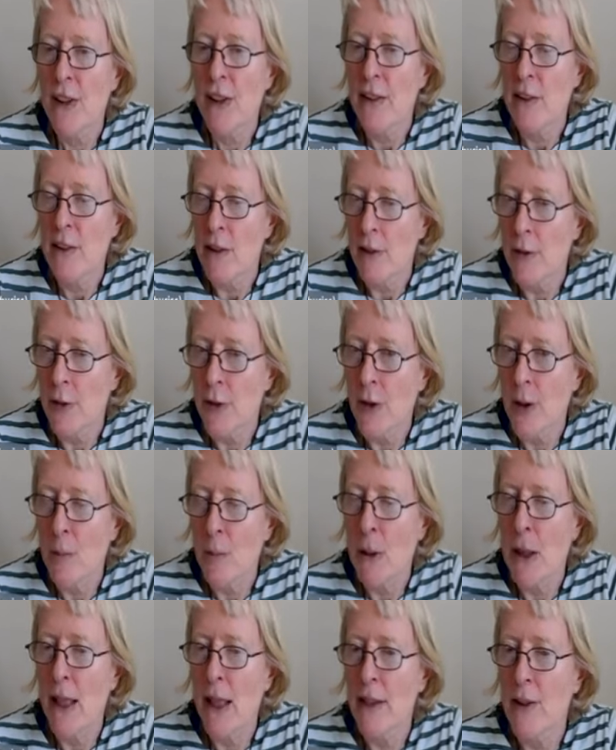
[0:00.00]
fields
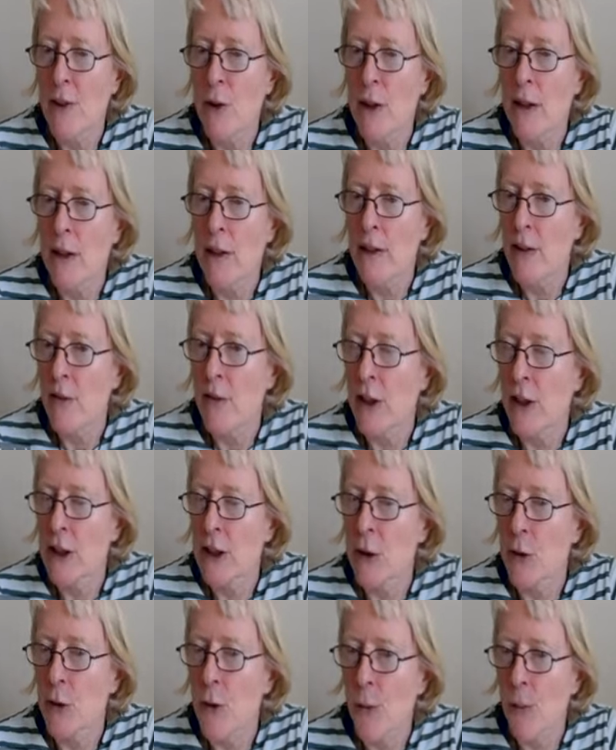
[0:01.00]
applied to
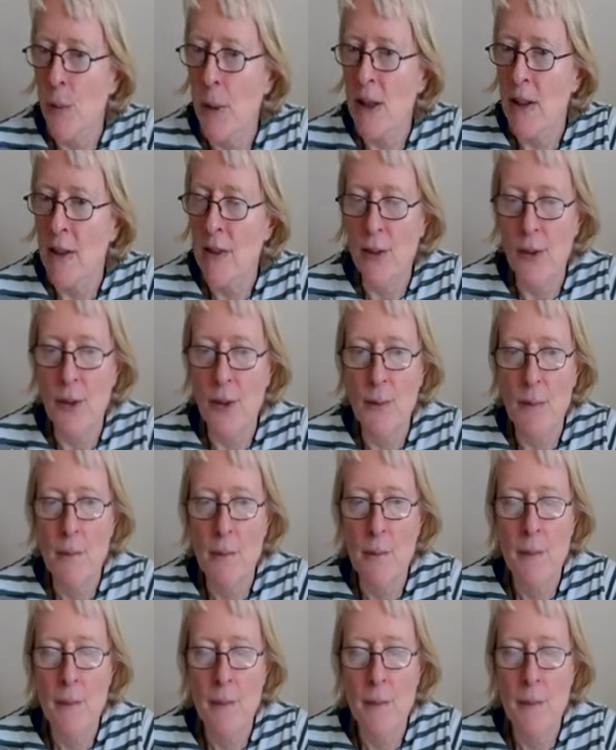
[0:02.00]
individual spins.